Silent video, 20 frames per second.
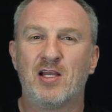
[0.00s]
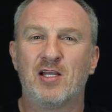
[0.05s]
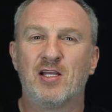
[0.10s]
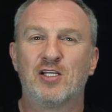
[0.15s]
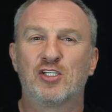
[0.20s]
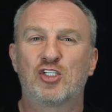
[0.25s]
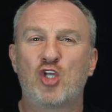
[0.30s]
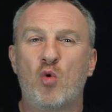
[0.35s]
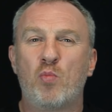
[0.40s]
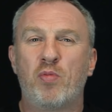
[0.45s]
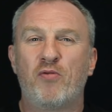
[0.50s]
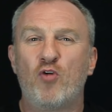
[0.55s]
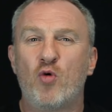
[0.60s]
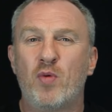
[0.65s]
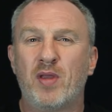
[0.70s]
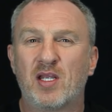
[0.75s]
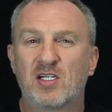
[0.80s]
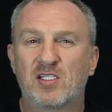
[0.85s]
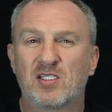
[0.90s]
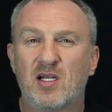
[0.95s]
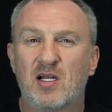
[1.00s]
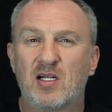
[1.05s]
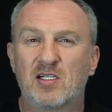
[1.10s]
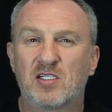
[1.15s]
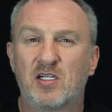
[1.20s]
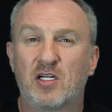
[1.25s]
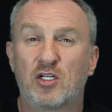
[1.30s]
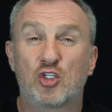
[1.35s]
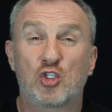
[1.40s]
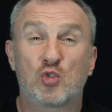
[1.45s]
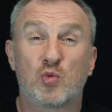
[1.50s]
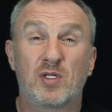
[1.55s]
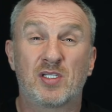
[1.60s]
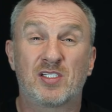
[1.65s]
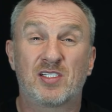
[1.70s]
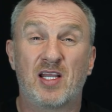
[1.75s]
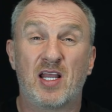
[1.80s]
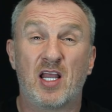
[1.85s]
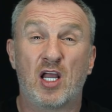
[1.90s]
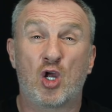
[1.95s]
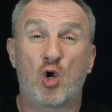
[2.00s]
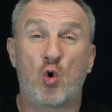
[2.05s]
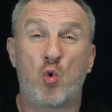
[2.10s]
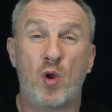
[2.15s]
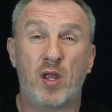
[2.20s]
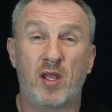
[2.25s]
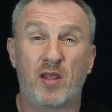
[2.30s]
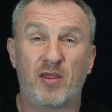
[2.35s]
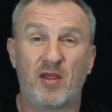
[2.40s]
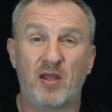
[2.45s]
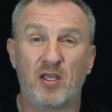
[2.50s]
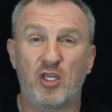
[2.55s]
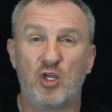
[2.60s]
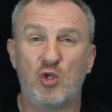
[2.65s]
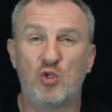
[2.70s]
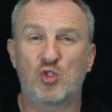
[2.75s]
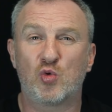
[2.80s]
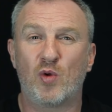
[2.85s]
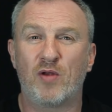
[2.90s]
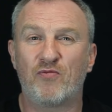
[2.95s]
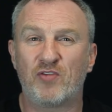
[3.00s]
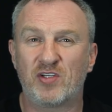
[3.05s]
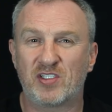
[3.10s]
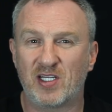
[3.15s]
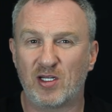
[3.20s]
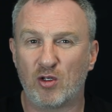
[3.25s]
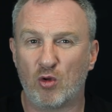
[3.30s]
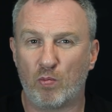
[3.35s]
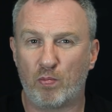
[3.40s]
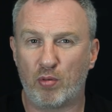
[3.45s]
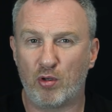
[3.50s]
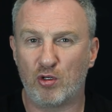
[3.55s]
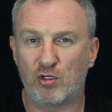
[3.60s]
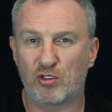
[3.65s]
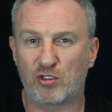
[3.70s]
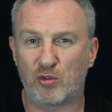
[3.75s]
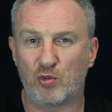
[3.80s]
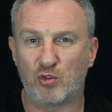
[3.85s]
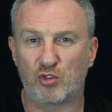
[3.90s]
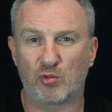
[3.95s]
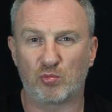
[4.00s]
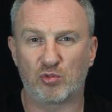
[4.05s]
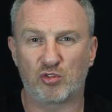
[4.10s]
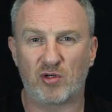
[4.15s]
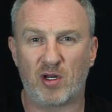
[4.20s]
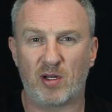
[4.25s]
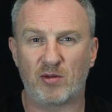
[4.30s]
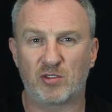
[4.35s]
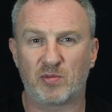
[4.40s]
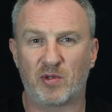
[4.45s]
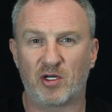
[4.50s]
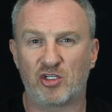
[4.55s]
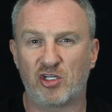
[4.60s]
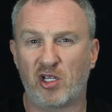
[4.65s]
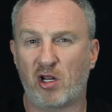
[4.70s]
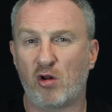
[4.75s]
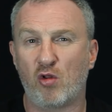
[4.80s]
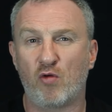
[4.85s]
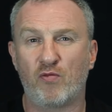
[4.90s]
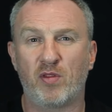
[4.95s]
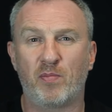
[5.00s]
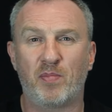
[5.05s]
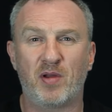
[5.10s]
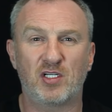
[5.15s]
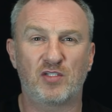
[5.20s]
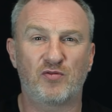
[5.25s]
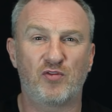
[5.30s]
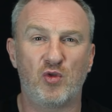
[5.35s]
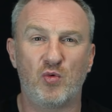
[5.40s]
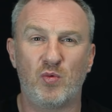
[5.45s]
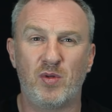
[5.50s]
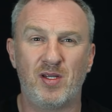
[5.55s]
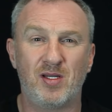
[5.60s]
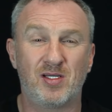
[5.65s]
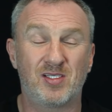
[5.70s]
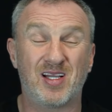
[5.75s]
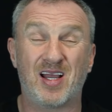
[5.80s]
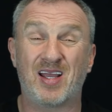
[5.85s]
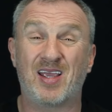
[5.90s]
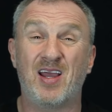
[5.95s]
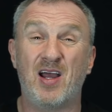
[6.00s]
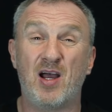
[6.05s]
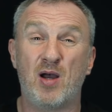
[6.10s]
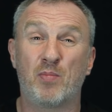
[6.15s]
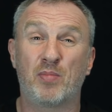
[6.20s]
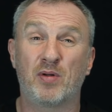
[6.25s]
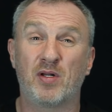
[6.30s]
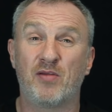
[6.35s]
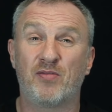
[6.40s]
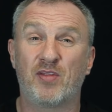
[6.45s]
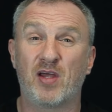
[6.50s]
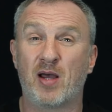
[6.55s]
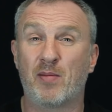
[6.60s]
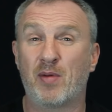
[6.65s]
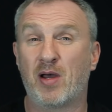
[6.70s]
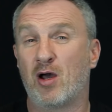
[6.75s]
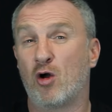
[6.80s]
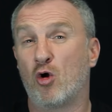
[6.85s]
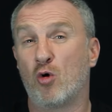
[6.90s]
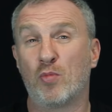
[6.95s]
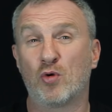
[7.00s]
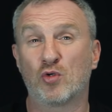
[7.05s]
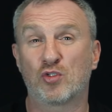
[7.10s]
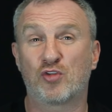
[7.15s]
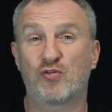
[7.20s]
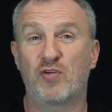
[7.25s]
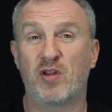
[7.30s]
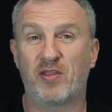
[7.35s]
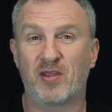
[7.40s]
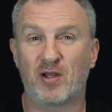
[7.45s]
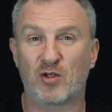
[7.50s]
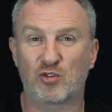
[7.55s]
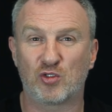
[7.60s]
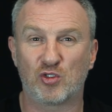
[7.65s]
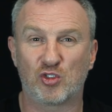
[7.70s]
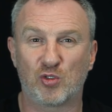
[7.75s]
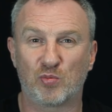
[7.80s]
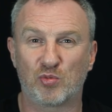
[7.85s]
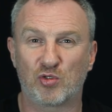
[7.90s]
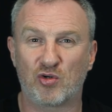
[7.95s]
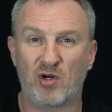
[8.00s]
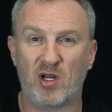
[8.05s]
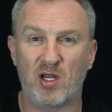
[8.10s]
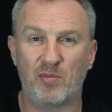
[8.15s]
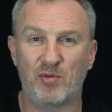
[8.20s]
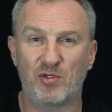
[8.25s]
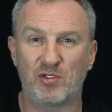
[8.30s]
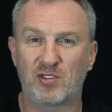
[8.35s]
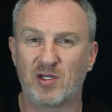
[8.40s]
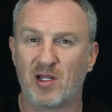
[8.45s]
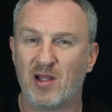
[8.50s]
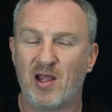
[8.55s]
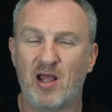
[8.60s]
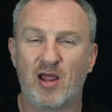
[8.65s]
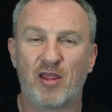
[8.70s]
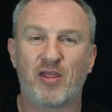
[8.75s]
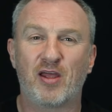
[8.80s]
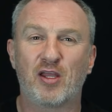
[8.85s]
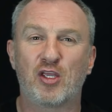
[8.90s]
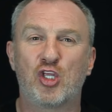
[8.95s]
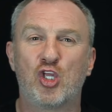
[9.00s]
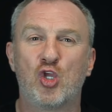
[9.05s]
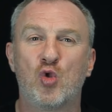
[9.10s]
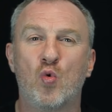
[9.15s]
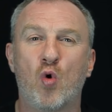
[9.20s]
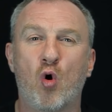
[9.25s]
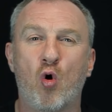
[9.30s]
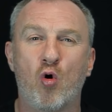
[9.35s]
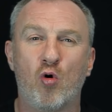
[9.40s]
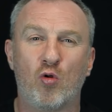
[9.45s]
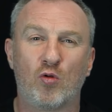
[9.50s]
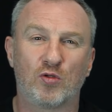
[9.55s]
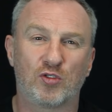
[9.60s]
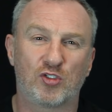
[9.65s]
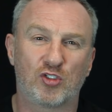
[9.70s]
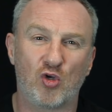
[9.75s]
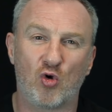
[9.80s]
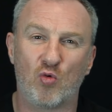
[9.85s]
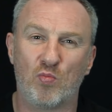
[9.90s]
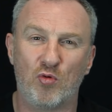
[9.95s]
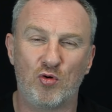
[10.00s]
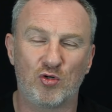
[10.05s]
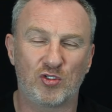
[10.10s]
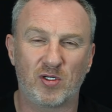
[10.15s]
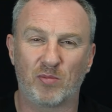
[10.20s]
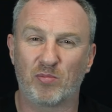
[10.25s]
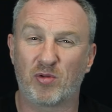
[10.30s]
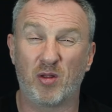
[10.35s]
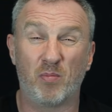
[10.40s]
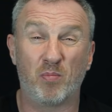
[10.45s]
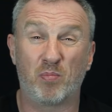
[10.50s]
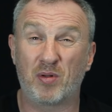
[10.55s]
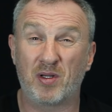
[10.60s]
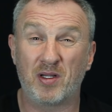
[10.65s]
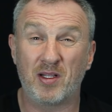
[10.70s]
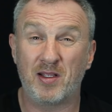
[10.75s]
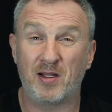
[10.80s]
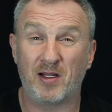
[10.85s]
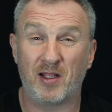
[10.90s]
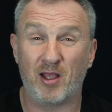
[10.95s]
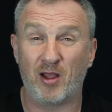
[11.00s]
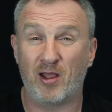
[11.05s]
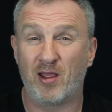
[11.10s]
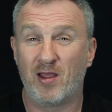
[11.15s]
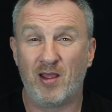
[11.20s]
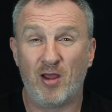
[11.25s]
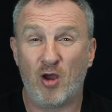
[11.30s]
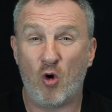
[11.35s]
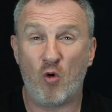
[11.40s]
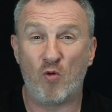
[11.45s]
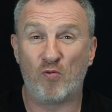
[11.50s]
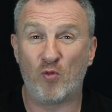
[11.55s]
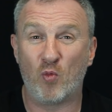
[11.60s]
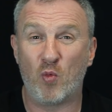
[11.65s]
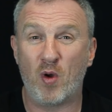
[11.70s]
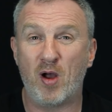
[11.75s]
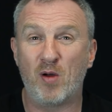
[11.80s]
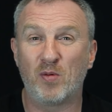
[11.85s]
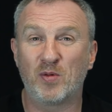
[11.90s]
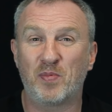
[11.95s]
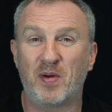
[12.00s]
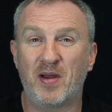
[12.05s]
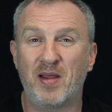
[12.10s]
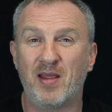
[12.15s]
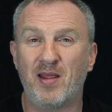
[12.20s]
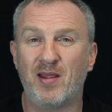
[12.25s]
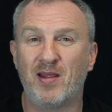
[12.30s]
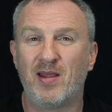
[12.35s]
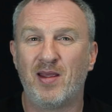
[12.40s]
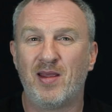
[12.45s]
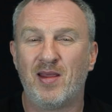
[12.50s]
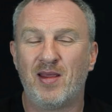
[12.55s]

So before we get started, I just want to say a quick thank you to every single person who subscribed to my channel over the past few weeks. I can't believe that I'm at almost 3,000 subscribers. Thank you all so much. I'm completely overwhelmed by it.